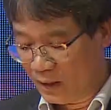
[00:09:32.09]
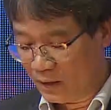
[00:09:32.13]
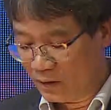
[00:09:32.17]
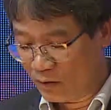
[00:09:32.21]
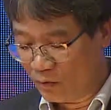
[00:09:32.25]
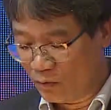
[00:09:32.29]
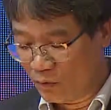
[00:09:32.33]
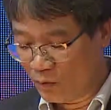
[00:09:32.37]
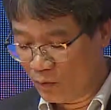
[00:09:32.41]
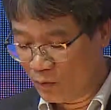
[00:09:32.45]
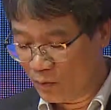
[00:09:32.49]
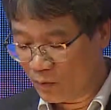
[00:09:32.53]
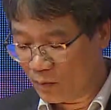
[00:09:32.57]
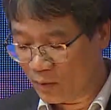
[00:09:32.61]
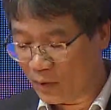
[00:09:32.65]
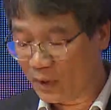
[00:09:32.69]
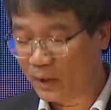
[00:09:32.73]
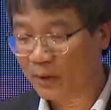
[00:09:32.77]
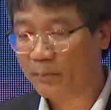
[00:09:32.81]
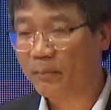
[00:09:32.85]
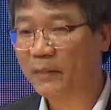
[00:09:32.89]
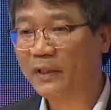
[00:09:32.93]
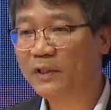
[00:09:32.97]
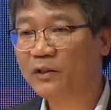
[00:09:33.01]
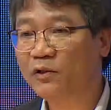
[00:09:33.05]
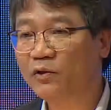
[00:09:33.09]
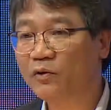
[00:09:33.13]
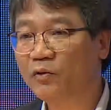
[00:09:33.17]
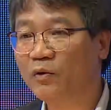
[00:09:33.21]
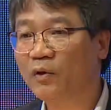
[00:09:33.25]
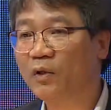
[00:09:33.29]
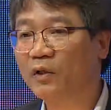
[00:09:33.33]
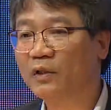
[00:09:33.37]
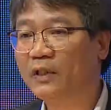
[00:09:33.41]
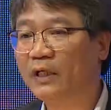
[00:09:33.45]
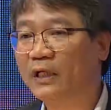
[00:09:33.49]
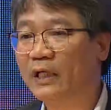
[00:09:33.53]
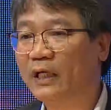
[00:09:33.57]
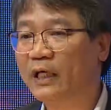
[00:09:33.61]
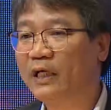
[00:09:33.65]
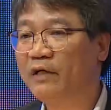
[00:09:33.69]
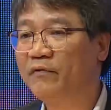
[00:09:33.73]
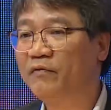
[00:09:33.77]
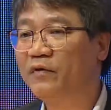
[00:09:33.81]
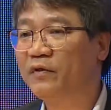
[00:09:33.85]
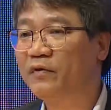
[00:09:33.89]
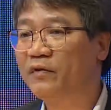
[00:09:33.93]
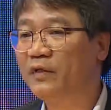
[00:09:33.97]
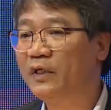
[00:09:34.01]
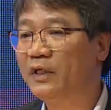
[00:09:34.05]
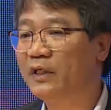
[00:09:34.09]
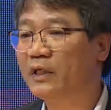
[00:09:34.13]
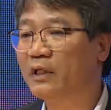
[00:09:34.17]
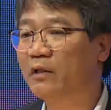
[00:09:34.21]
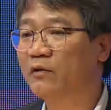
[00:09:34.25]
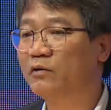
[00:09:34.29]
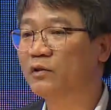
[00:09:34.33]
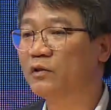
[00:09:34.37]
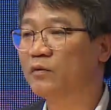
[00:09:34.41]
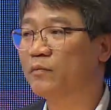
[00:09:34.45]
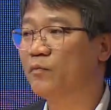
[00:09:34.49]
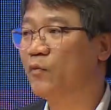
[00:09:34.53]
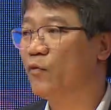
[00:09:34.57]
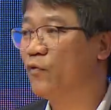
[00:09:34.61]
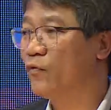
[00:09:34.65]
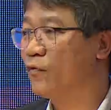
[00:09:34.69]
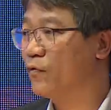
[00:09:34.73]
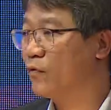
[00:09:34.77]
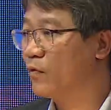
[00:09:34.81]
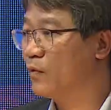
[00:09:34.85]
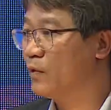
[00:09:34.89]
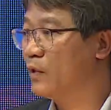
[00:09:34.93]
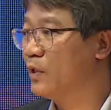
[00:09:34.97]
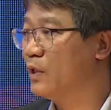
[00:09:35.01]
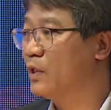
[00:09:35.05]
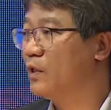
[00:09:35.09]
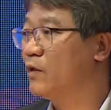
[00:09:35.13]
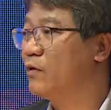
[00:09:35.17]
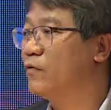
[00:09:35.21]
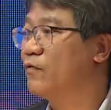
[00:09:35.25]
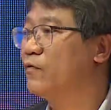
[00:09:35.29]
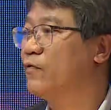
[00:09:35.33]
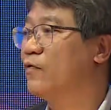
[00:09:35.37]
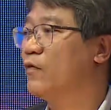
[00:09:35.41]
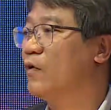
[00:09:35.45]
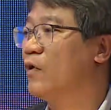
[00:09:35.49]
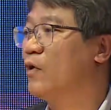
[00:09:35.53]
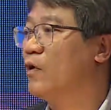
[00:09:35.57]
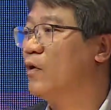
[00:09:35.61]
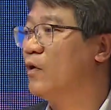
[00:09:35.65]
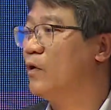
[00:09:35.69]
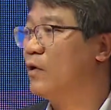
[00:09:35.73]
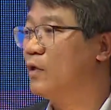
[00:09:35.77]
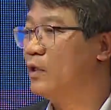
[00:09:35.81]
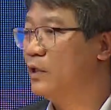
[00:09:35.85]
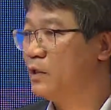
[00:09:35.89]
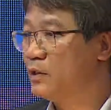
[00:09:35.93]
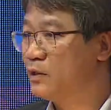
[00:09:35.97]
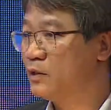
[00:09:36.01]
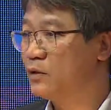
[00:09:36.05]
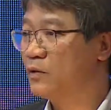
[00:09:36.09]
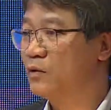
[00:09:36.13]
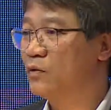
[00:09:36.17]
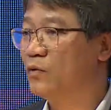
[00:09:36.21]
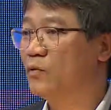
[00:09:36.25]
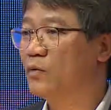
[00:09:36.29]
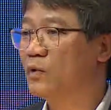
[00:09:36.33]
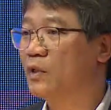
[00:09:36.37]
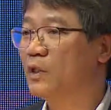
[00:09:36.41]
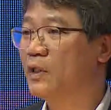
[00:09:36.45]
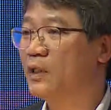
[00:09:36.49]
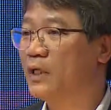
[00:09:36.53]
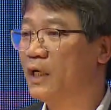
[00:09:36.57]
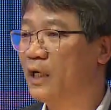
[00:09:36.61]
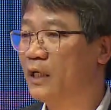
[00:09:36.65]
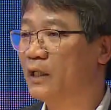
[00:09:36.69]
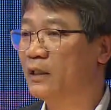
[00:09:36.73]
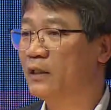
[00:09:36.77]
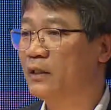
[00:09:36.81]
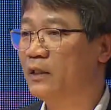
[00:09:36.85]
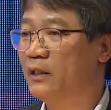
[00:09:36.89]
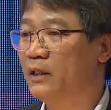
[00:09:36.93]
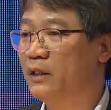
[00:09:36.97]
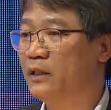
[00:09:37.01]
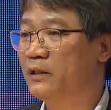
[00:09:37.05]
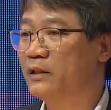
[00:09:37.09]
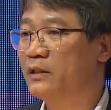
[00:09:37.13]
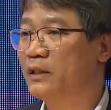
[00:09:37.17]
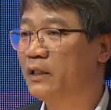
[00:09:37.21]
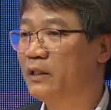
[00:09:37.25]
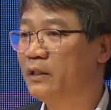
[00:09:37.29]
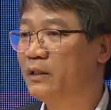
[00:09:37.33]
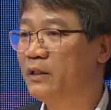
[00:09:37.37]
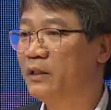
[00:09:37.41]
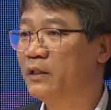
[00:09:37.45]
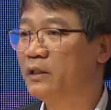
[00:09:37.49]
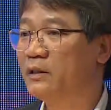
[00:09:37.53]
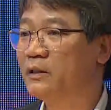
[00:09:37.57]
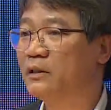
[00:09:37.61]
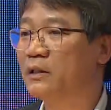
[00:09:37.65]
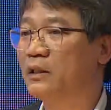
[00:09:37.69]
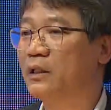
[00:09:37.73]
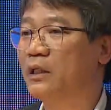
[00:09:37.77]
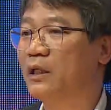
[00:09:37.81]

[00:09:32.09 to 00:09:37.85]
to make sure that everything goes smooth for us to conduct the serious